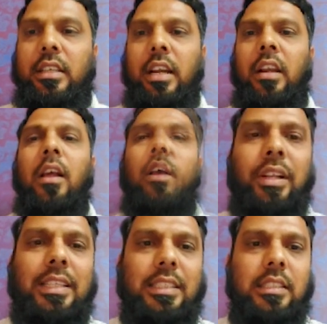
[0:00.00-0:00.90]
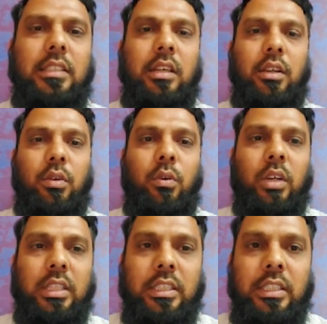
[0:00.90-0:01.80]
right? We'll just
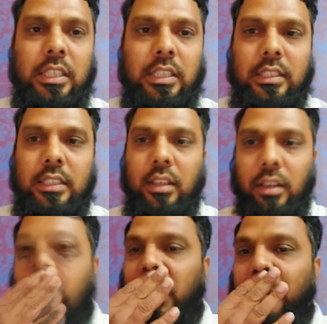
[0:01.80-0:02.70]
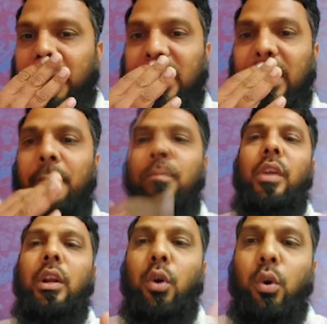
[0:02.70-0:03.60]
consider this thing to some extent. Now
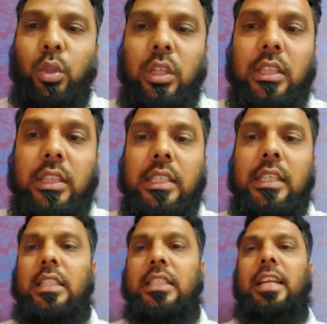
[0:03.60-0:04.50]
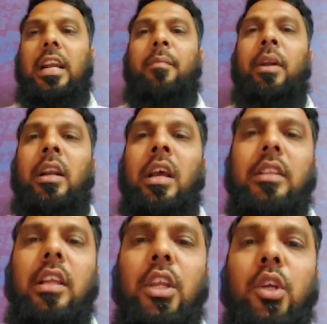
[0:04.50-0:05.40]
we'll go to the third statement.
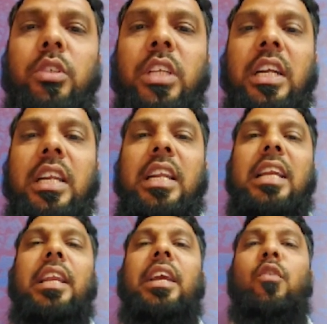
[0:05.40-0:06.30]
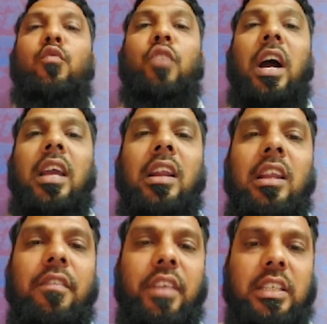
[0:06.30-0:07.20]
They're used in treating viral
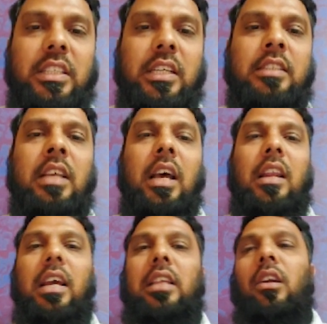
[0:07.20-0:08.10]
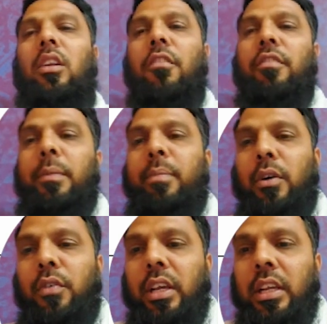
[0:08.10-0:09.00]
infections like that of
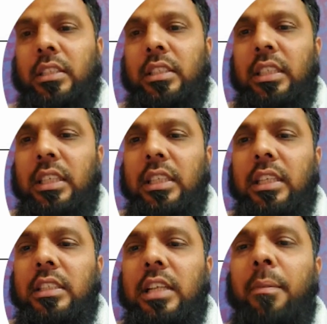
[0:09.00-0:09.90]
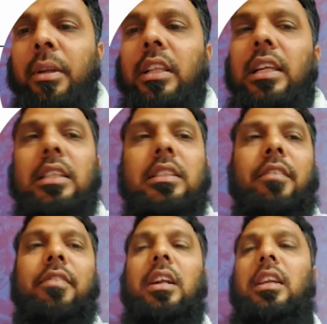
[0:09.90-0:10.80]
Nipah virus. See, the statement 3 is
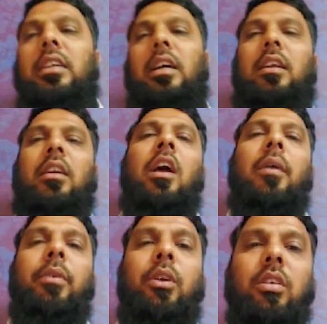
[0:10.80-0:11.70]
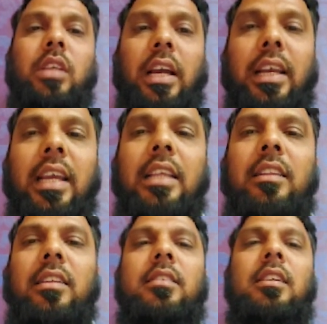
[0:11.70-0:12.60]
definitely correct because
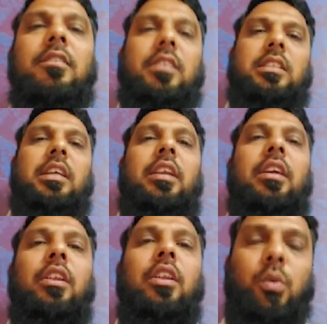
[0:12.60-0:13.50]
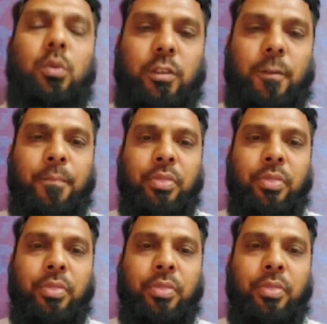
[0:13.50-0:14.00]
again this thing was there in news.